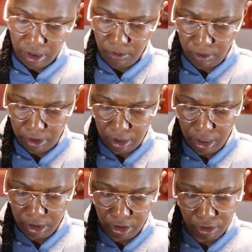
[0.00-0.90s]
And with
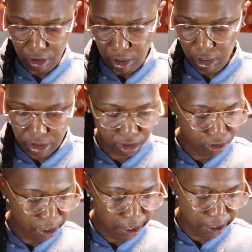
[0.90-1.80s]
this, you could
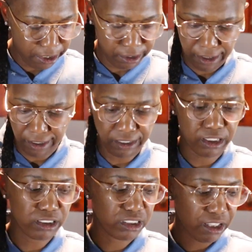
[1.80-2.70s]
also add, like
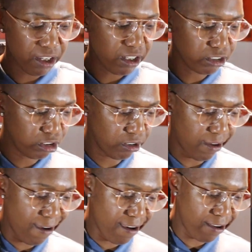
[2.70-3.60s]
at this stage, you
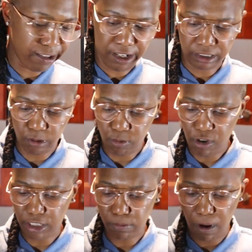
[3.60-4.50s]
could add like some
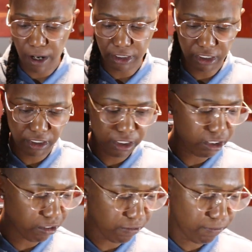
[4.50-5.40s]
fresh parsley.